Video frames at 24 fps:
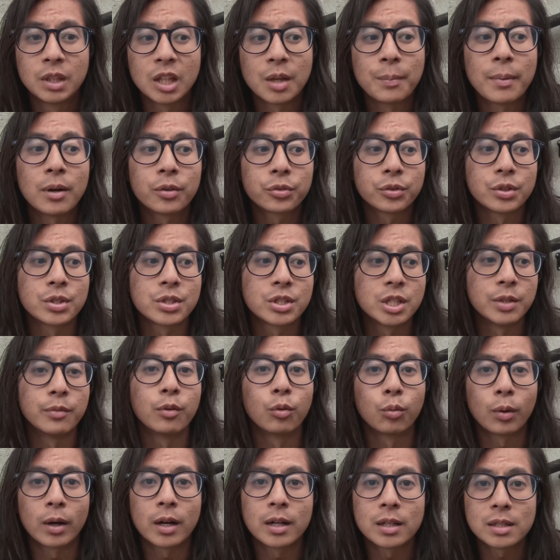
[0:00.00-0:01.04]
Think about the
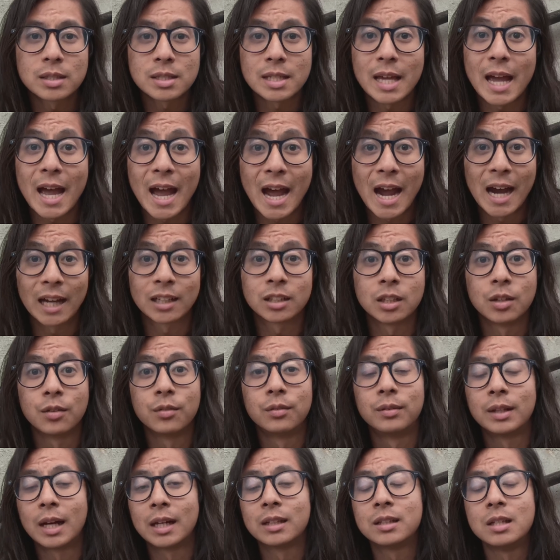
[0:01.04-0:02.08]
Civil Rights Act of
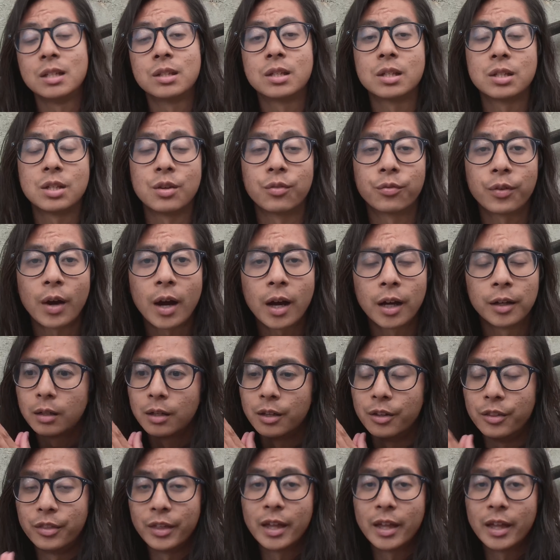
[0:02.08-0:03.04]
1965.